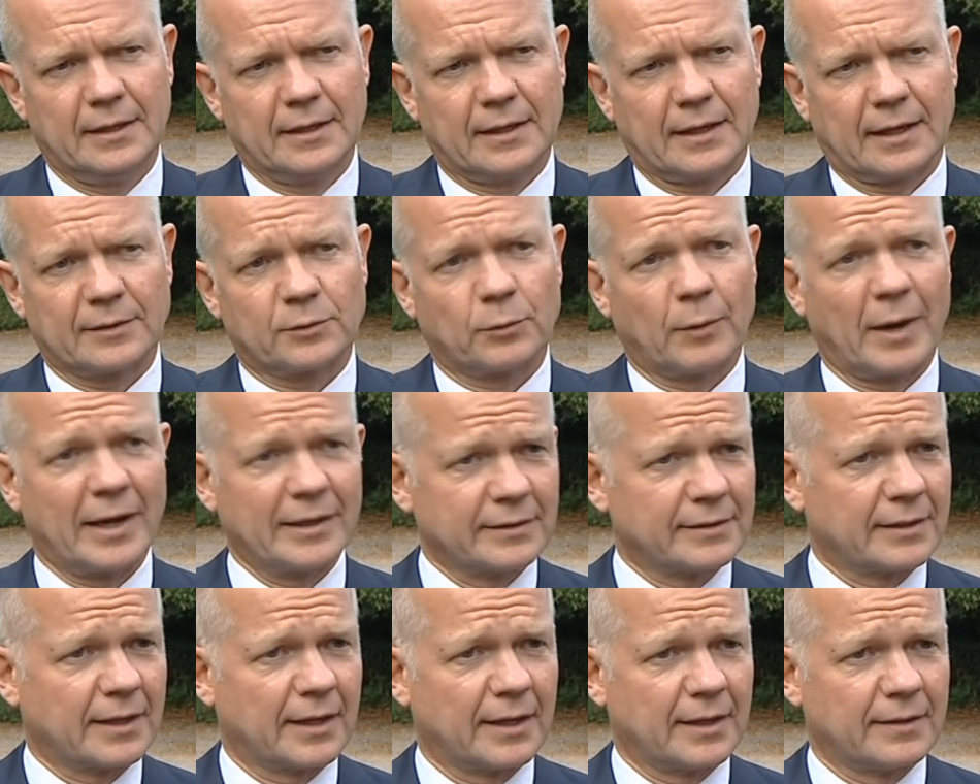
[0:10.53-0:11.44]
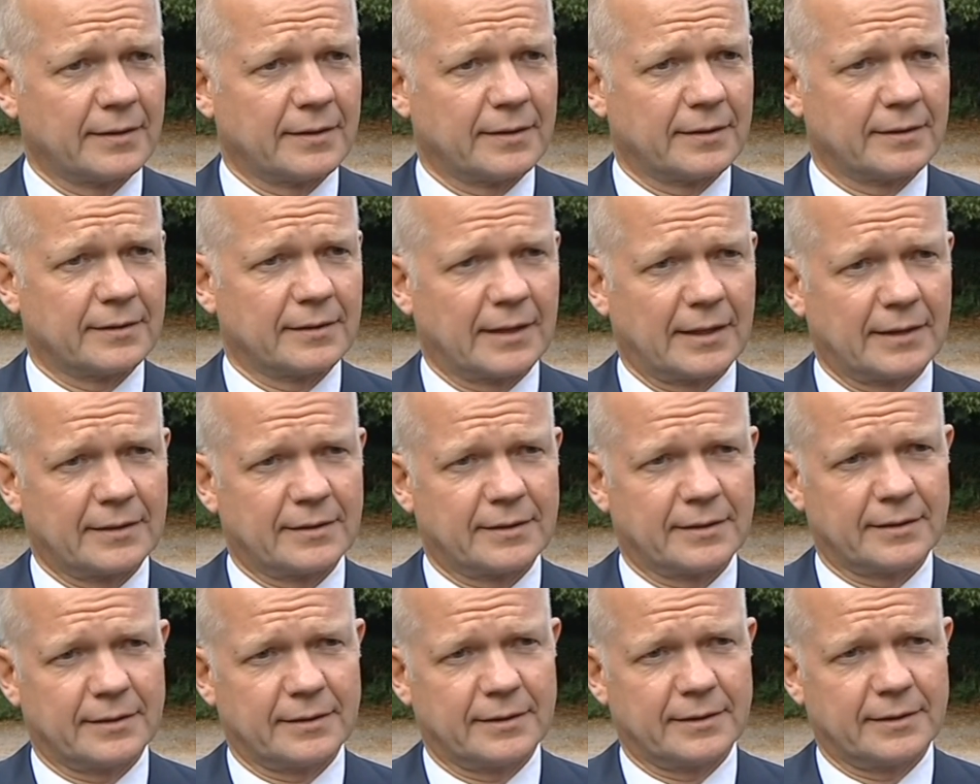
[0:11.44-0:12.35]
last Wednesday, that has led
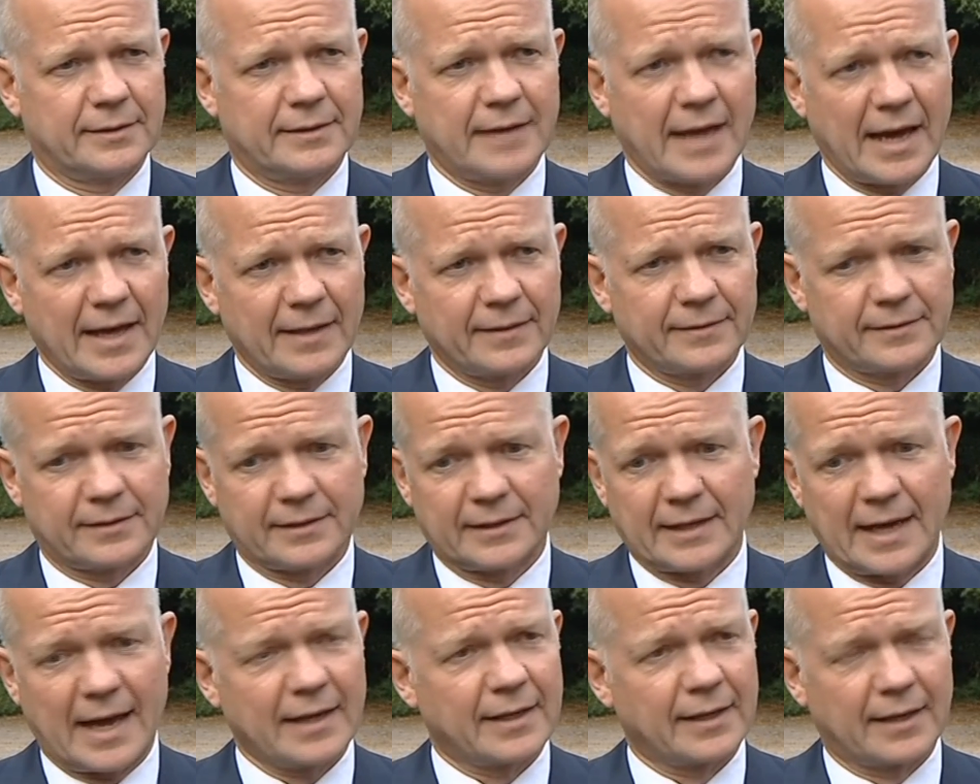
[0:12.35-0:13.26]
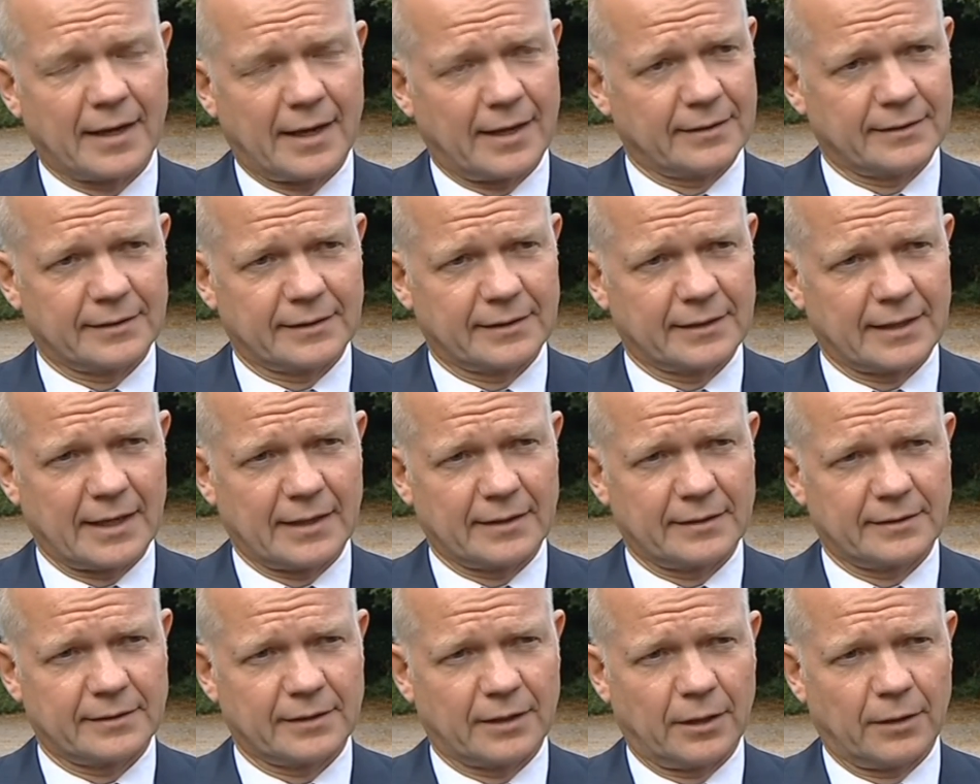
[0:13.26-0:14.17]
to the deaths, the agonizing
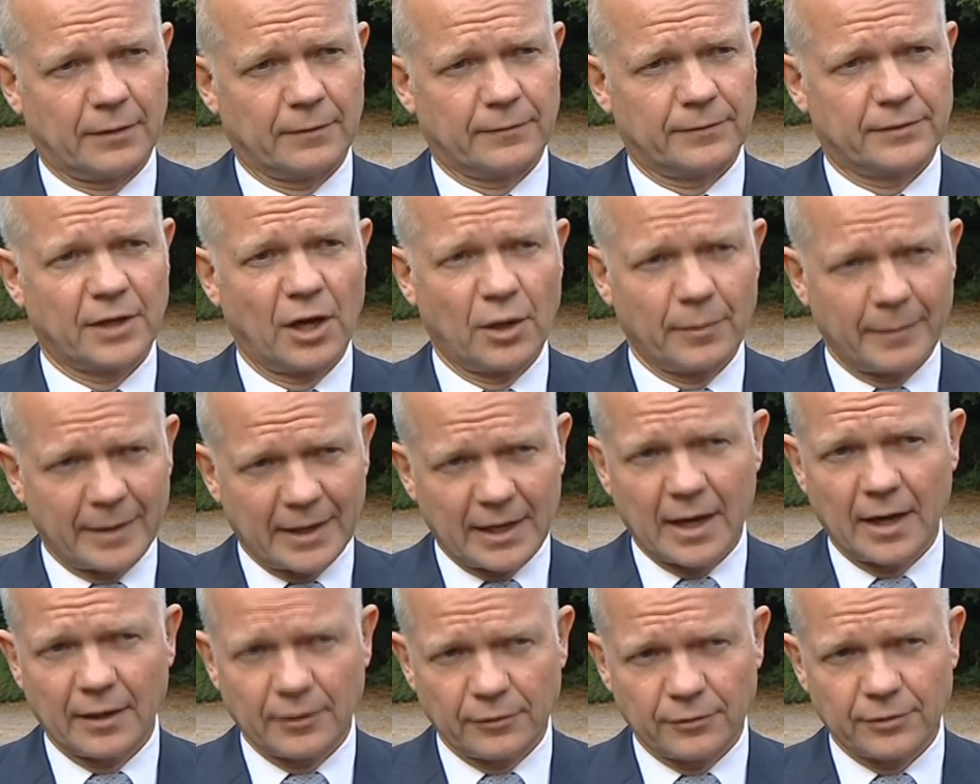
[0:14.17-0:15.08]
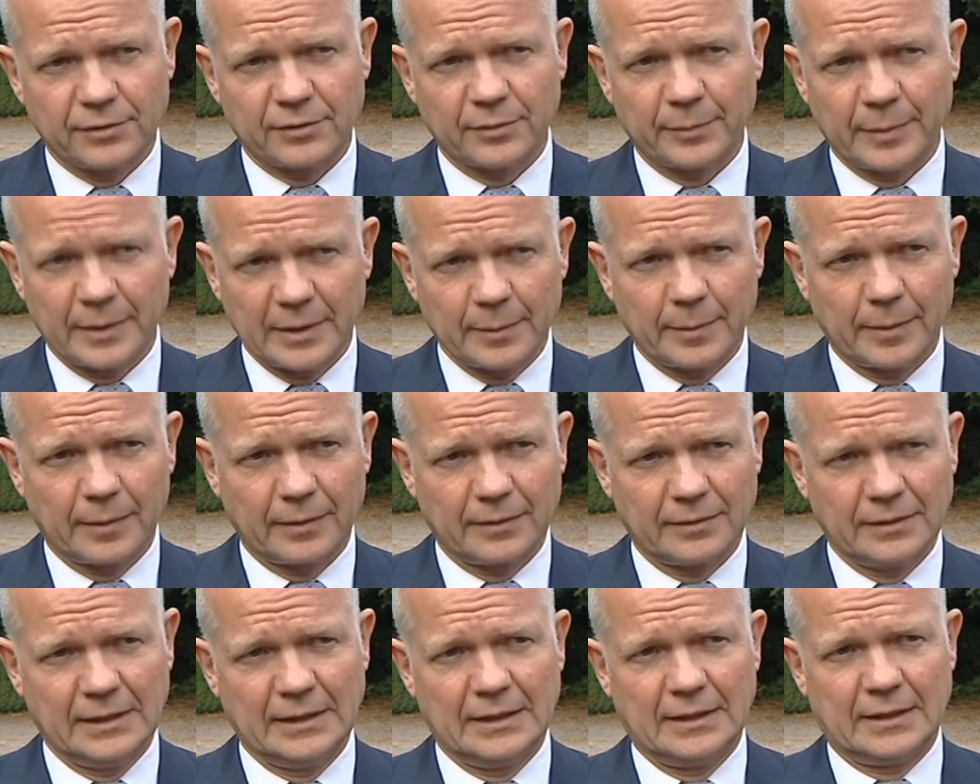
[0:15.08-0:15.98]
deaths of so many hundreds of people,